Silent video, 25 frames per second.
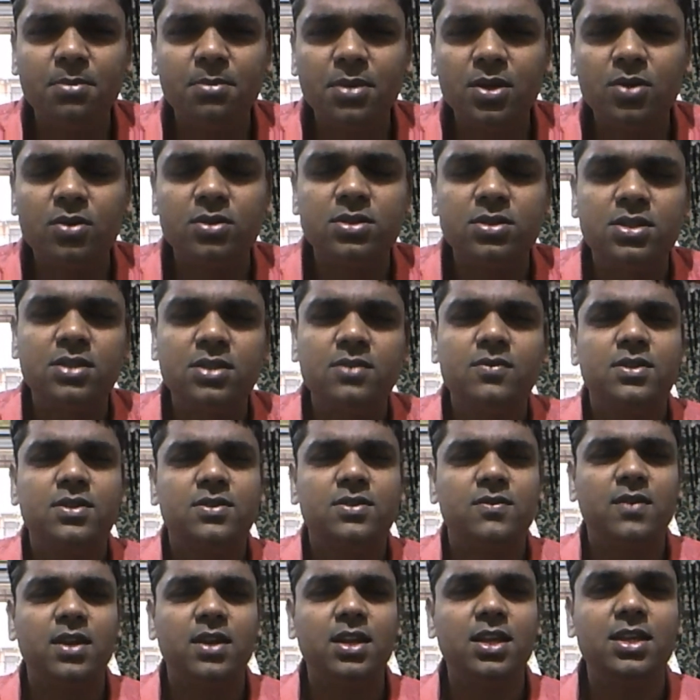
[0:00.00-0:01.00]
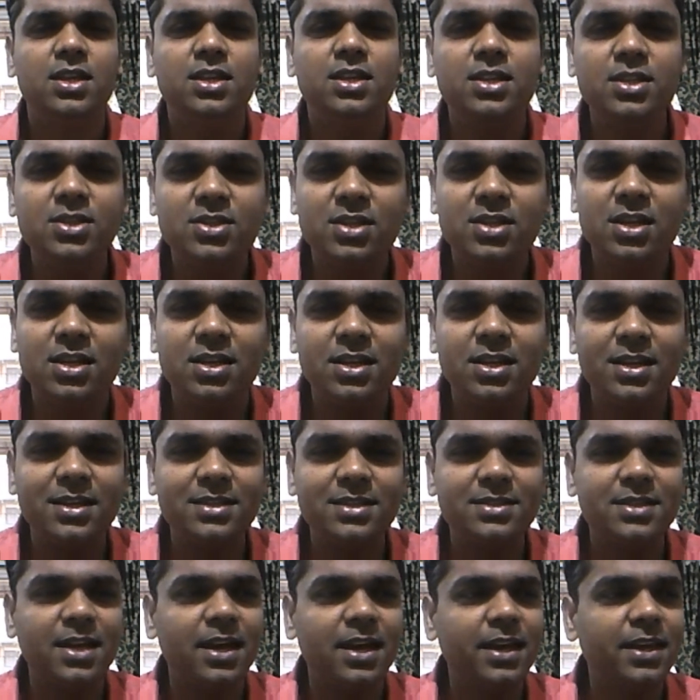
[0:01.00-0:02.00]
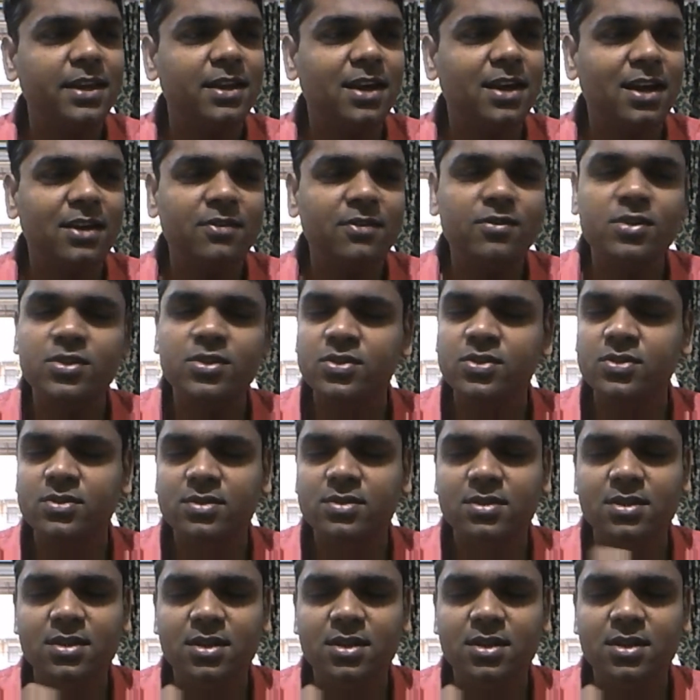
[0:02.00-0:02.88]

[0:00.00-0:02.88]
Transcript: Because it was very initial days, I was